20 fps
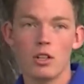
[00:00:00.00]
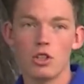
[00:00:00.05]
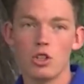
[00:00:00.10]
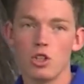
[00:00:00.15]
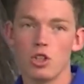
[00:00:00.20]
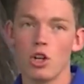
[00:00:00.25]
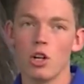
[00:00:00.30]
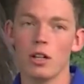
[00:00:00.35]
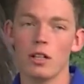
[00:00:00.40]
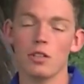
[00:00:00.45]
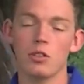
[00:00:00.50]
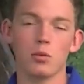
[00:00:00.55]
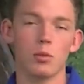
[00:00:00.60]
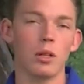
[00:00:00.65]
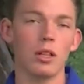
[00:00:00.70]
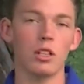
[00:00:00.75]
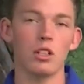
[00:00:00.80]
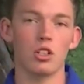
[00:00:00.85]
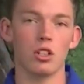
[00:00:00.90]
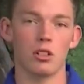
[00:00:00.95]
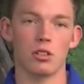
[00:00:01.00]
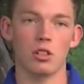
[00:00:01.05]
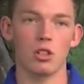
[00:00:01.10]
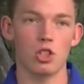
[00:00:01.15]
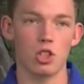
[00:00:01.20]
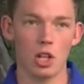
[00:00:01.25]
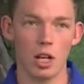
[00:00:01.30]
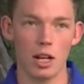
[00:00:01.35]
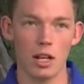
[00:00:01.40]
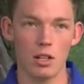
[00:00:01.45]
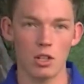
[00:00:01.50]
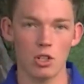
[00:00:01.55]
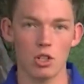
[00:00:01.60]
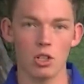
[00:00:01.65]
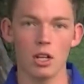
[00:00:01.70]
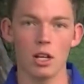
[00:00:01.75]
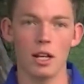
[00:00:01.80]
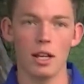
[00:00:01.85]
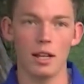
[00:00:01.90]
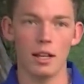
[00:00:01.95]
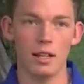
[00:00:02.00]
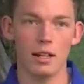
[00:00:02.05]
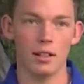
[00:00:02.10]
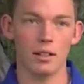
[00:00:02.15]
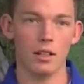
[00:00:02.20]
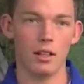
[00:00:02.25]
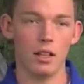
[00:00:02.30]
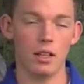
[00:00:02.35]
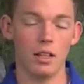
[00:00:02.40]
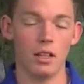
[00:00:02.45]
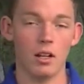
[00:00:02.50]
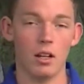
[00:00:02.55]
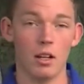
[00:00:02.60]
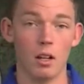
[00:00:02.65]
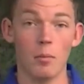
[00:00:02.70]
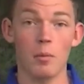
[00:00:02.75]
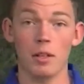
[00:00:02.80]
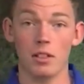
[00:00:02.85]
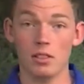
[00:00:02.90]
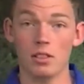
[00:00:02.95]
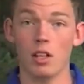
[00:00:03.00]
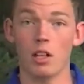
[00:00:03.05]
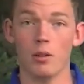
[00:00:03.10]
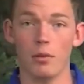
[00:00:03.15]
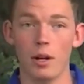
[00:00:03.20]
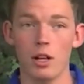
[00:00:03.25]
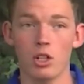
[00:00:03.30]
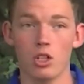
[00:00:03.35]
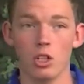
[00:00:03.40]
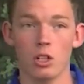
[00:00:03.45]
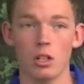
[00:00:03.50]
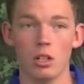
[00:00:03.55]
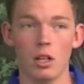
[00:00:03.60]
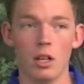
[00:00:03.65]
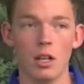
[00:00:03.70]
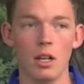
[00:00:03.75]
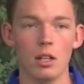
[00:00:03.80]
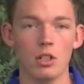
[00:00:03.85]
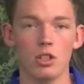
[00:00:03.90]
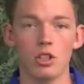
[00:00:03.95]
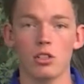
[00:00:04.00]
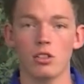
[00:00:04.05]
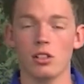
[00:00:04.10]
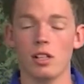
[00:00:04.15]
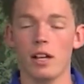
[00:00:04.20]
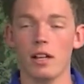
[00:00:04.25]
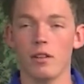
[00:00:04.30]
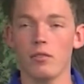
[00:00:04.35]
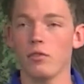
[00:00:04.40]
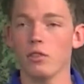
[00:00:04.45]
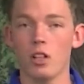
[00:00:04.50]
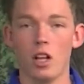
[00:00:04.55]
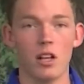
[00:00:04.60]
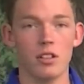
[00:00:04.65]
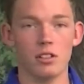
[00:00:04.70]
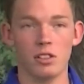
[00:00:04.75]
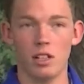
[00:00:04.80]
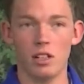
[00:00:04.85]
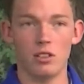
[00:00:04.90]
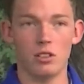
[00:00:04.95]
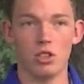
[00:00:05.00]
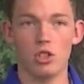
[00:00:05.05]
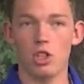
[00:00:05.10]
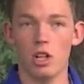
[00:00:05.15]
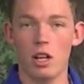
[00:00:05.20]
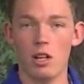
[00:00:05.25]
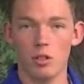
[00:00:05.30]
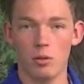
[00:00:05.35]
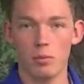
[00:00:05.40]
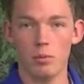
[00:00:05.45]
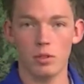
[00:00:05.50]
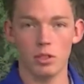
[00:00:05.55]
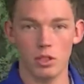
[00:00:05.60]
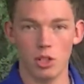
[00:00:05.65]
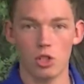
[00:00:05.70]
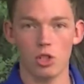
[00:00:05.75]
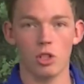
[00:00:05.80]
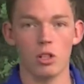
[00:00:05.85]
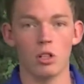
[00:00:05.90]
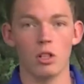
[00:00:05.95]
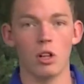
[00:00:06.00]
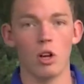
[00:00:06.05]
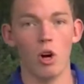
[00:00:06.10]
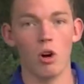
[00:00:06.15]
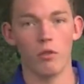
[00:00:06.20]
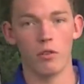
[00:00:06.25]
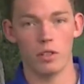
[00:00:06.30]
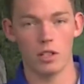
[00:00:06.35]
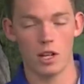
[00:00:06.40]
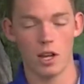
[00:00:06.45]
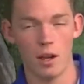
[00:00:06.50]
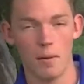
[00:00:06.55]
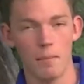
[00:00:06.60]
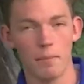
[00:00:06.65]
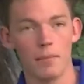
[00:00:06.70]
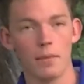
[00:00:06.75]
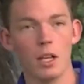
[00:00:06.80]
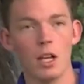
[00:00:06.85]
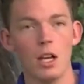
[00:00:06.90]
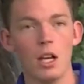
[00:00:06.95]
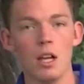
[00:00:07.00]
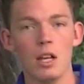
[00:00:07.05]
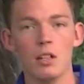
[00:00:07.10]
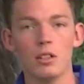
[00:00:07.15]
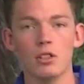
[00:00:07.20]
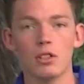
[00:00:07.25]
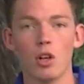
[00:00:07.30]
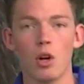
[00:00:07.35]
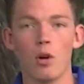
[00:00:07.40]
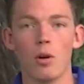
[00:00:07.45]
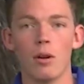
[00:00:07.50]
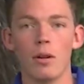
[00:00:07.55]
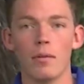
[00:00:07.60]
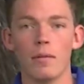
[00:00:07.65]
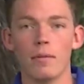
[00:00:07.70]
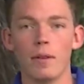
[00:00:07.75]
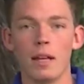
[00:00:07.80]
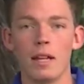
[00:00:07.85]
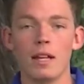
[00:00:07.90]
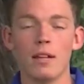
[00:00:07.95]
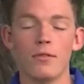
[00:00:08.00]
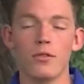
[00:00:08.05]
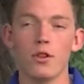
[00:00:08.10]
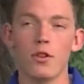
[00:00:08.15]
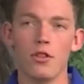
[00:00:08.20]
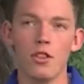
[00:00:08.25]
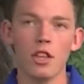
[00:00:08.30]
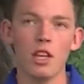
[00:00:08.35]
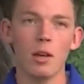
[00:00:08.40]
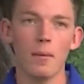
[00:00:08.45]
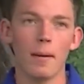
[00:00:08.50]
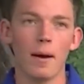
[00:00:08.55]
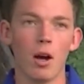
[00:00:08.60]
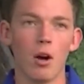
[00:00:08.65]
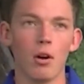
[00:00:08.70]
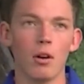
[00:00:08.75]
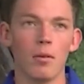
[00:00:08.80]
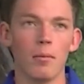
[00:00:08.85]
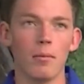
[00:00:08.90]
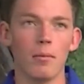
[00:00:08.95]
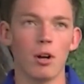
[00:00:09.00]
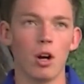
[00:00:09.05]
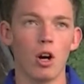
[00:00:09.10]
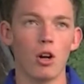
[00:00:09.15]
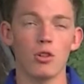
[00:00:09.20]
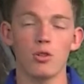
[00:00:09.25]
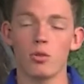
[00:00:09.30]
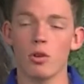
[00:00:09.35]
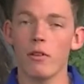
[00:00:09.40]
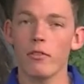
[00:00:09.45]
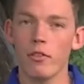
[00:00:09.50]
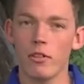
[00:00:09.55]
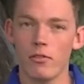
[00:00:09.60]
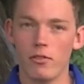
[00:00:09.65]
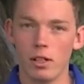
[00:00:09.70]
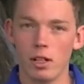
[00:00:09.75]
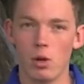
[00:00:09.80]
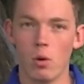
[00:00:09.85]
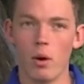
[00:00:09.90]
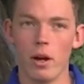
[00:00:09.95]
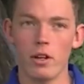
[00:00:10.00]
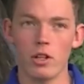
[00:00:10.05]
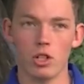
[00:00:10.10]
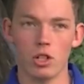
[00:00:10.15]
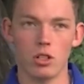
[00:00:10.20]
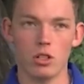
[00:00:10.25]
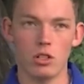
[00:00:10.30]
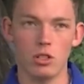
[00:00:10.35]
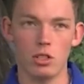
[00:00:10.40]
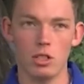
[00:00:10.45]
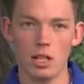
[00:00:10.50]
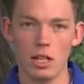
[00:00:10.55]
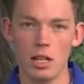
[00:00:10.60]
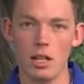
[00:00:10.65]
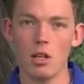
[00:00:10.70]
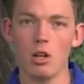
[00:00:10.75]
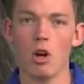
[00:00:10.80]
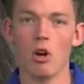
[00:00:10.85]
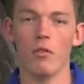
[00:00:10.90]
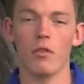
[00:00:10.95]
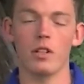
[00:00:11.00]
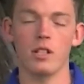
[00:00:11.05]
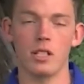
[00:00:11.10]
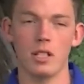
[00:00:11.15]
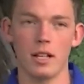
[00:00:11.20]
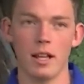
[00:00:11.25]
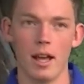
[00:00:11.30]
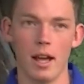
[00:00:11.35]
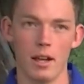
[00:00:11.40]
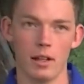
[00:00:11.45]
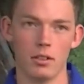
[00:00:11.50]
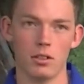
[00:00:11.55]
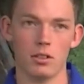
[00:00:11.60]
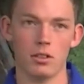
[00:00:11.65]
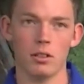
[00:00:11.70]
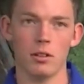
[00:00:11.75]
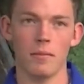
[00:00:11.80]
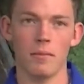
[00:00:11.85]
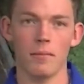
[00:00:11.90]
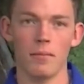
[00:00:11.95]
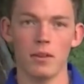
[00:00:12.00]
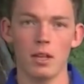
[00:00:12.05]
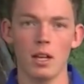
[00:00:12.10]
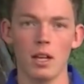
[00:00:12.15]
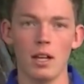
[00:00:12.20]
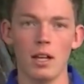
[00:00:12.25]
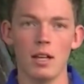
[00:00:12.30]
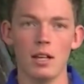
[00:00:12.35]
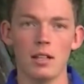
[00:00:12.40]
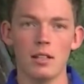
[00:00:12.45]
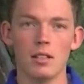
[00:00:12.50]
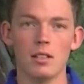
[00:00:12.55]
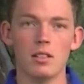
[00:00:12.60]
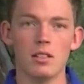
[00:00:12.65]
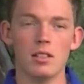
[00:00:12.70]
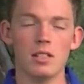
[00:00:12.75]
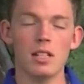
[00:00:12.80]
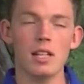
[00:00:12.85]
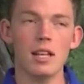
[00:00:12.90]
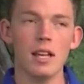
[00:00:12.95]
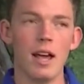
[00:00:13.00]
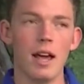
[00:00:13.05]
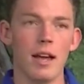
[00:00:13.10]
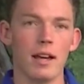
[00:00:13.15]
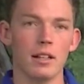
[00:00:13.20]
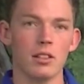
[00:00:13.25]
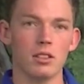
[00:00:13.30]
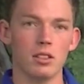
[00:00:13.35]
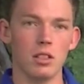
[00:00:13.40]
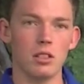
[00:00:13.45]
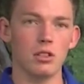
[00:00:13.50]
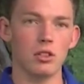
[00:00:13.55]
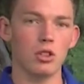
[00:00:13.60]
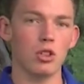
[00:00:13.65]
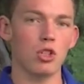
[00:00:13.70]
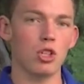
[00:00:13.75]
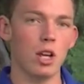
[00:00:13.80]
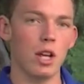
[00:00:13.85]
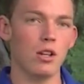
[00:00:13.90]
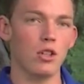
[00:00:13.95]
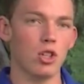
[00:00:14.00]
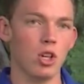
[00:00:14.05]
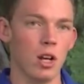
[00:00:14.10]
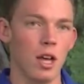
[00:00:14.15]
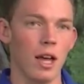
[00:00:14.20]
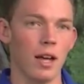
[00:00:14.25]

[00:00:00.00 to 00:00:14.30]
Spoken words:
Jerk is really just a change in acceleration, just like velocity is a change in position over time. So, and if you think about our derivative equation, d over dx, dx is your change in